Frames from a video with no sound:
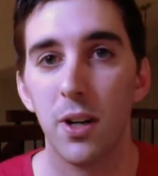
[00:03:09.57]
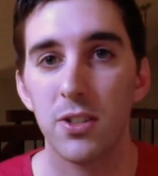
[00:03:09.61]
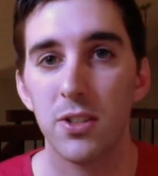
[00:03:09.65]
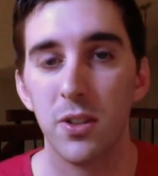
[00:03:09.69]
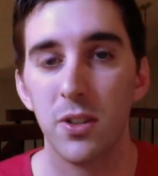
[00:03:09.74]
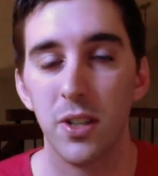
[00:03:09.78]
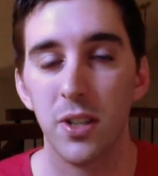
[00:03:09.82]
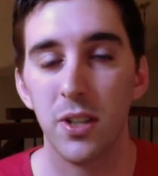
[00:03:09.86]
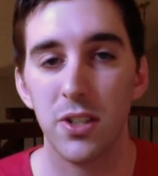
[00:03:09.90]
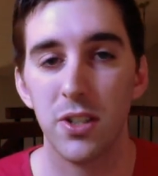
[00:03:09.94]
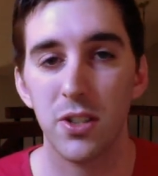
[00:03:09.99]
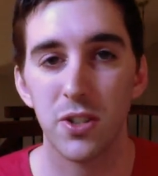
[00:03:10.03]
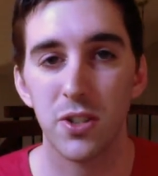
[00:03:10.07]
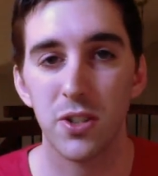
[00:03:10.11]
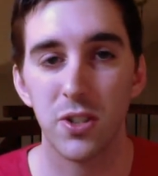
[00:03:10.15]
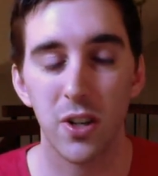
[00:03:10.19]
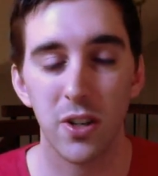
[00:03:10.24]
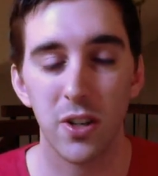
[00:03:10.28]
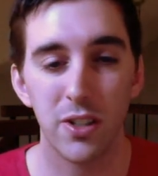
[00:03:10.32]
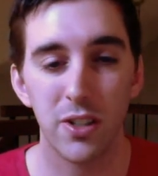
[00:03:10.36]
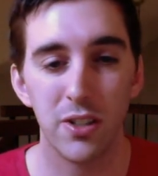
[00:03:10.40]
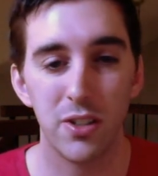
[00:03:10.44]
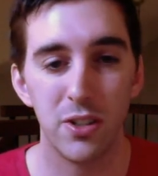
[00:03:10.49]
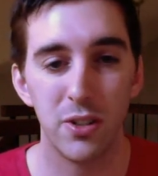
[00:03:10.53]
So I just
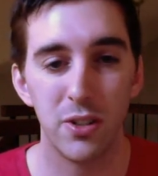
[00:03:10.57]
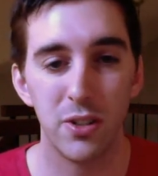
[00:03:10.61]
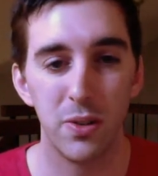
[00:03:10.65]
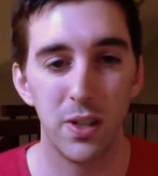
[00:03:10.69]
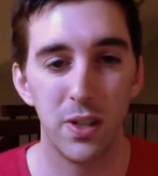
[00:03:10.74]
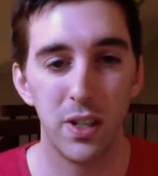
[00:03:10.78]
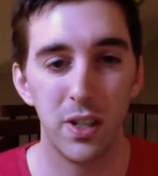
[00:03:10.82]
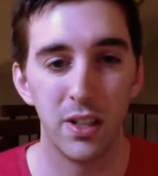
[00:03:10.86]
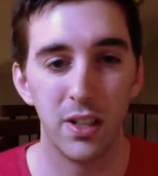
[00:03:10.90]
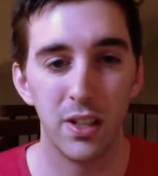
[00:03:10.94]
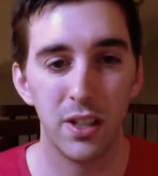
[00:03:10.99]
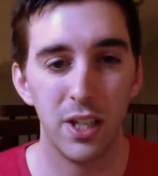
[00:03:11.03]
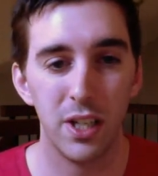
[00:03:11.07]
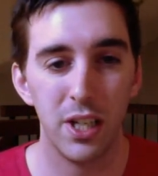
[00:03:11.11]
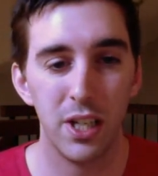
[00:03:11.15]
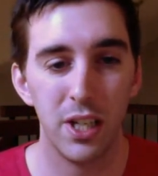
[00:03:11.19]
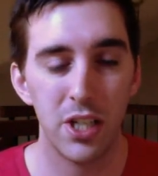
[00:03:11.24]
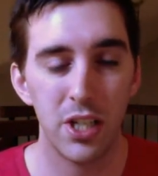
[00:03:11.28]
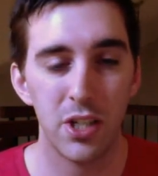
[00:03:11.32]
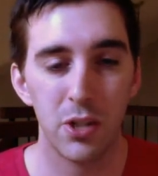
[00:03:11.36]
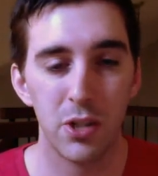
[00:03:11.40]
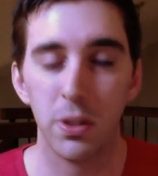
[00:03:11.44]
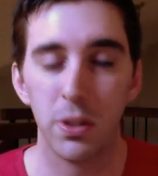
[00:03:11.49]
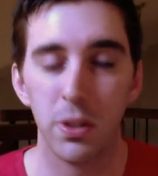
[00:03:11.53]
started to
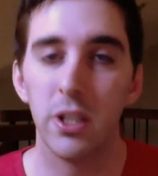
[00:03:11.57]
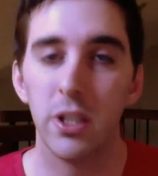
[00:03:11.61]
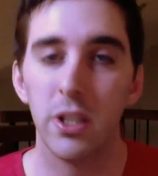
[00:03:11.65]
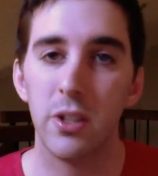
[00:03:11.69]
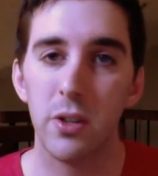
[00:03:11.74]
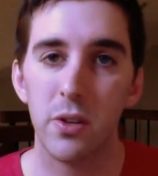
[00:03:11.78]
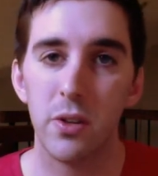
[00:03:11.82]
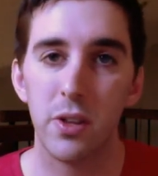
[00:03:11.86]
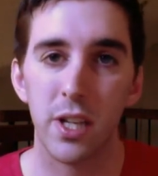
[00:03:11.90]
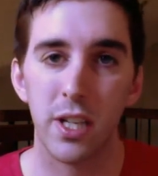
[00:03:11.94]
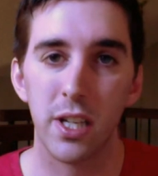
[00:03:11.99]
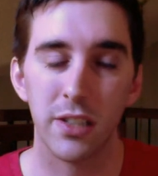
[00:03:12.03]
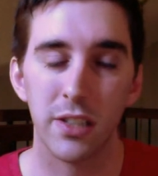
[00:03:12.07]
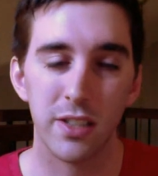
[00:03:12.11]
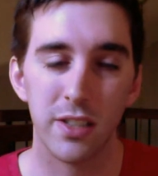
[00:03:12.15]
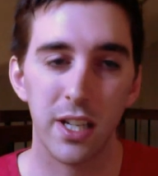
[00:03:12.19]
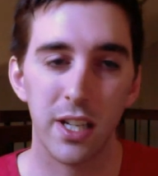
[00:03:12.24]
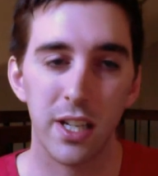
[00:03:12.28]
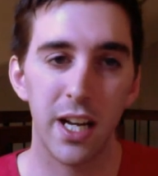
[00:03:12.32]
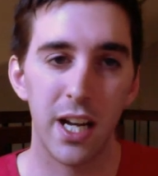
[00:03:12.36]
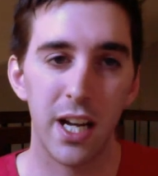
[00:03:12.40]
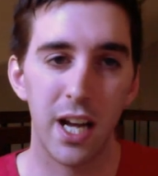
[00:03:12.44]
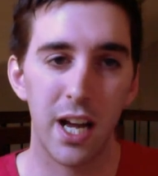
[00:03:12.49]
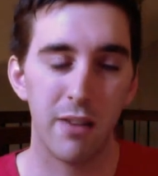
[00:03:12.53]
really do things. And
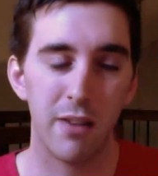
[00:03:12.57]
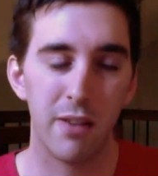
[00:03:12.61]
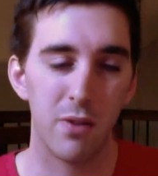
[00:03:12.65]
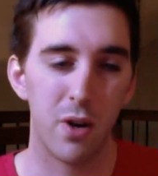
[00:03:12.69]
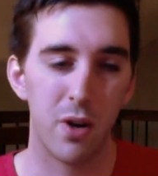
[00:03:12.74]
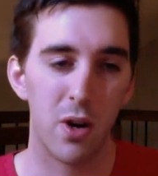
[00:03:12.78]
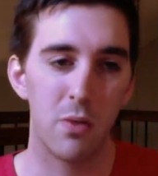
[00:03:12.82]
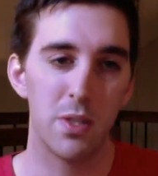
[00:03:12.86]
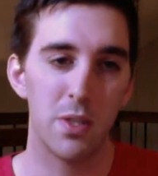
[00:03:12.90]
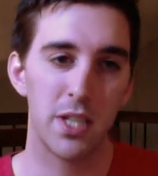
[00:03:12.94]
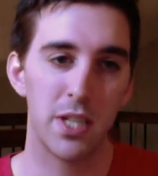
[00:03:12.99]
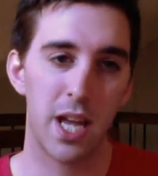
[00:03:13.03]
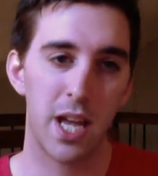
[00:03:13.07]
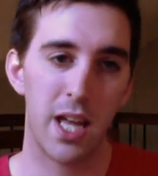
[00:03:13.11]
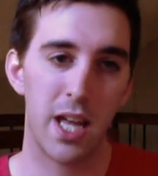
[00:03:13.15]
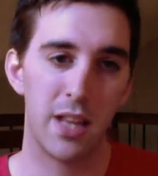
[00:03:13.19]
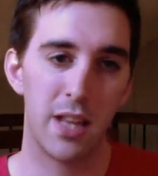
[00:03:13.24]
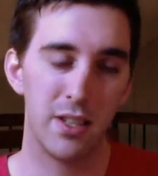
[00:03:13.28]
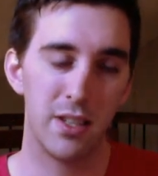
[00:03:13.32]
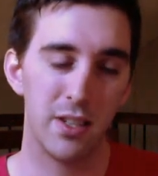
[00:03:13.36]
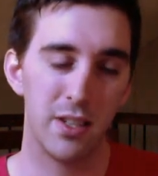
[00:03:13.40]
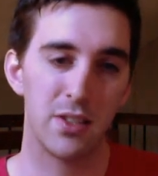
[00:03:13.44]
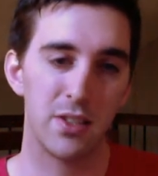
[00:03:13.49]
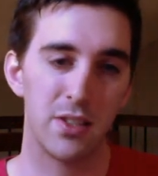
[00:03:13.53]
I've always had
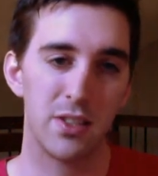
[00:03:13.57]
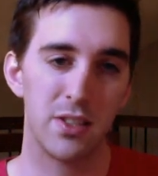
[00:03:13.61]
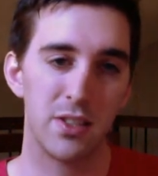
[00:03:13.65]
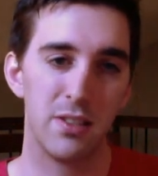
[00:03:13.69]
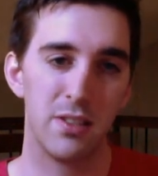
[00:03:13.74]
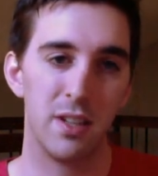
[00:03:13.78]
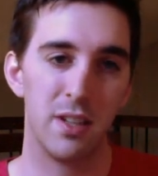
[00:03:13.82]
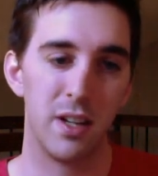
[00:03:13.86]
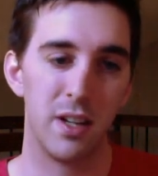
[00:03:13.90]
this